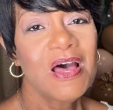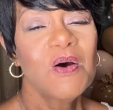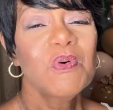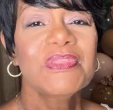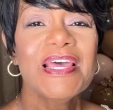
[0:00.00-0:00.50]

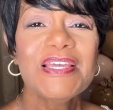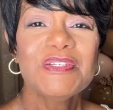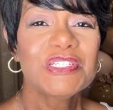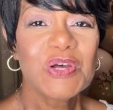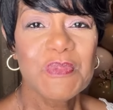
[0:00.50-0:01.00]
Well, thank you
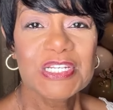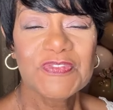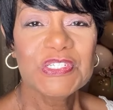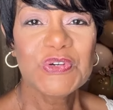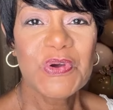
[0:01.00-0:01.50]
so much for
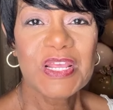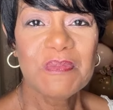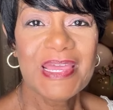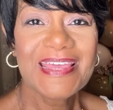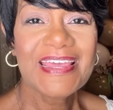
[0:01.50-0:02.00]
joining
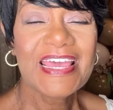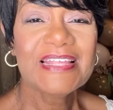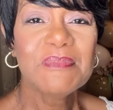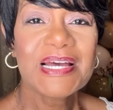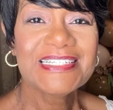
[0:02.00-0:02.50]
me
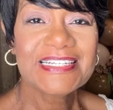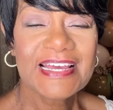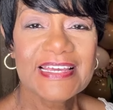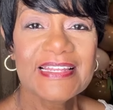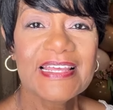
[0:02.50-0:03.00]
in my
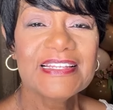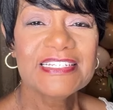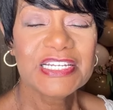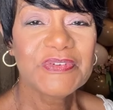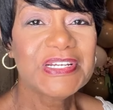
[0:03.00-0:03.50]
second in a
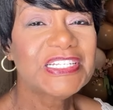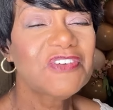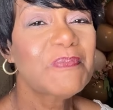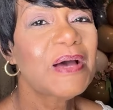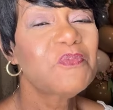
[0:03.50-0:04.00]
series of
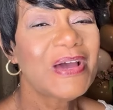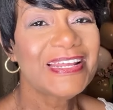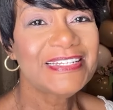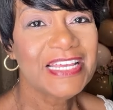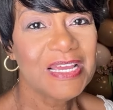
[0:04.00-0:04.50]
my
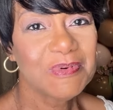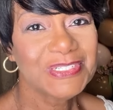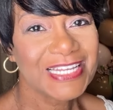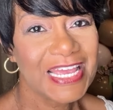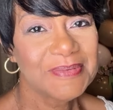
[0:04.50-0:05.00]
wedding
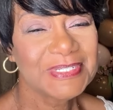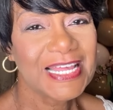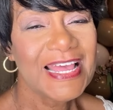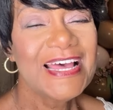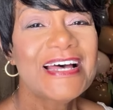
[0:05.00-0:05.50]
tablescapes.
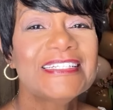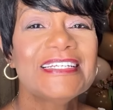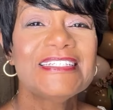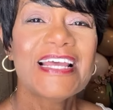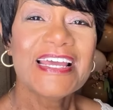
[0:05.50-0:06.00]

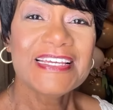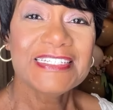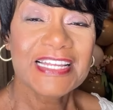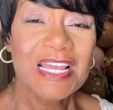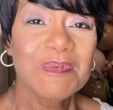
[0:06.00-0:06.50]
Today's
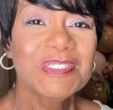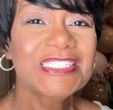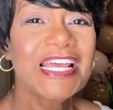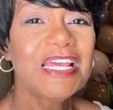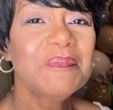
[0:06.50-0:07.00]

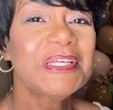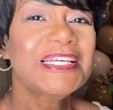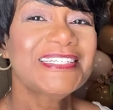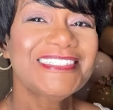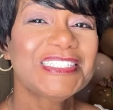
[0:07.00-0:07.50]
tablescape
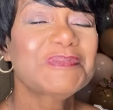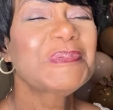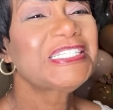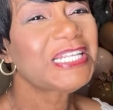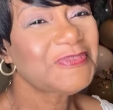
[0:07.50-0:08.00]
is
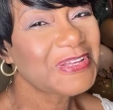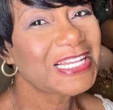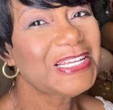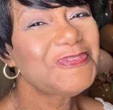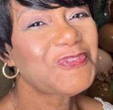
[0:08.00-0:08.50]

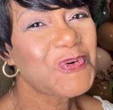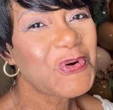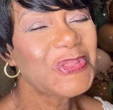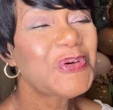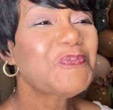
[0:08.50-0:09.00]
specifically
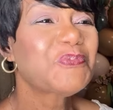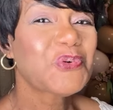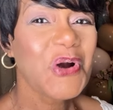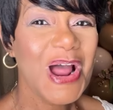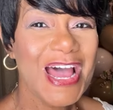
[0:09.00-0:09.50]
for the
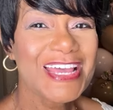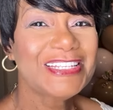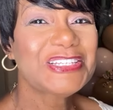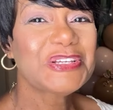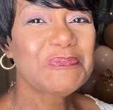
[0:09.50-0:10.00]

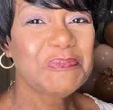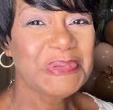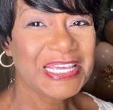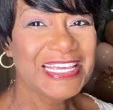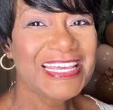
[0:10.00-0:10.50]

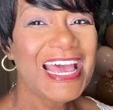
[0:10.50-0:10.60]
bride-to-be.